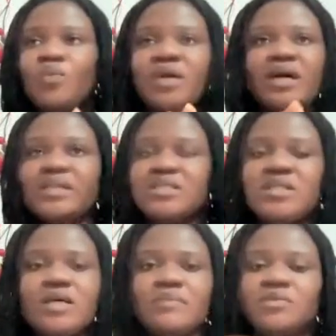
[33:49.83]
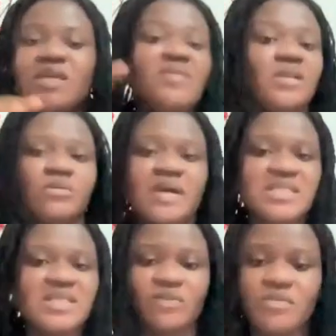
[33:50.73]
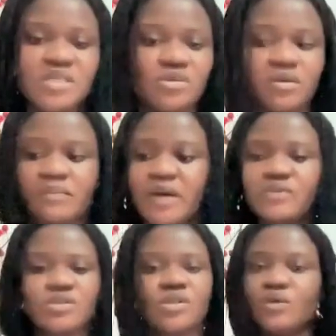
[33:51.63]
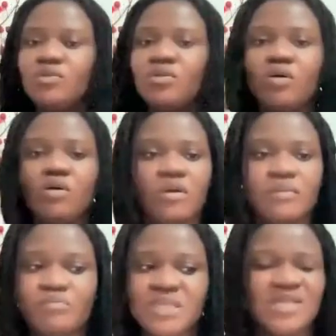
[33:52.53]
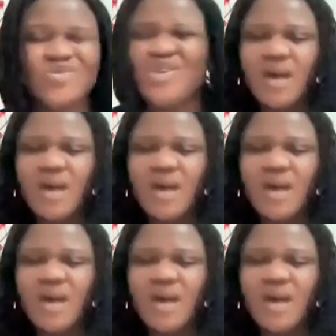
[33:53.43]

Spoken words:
We can't give out the right information about your business.